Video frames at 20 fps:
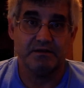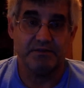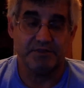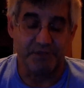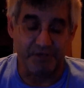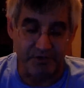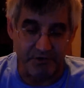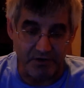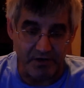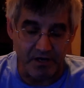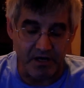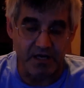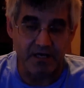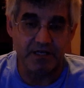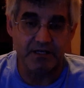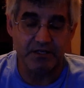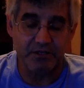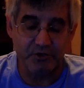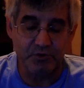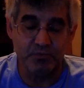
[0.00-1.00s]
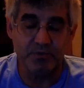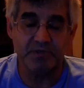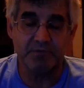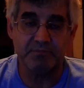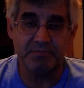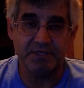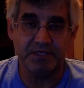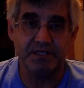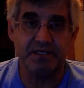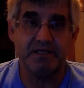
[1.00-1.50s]
They're not
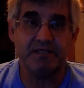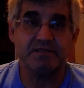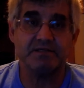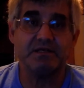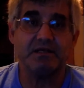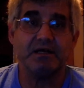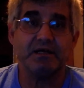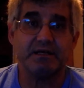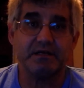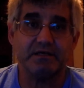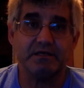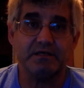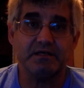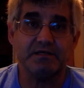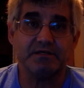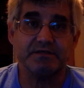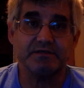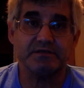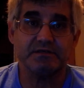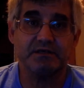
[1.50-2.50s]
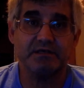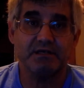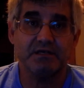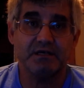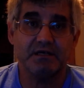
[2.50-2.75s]
human beings like us,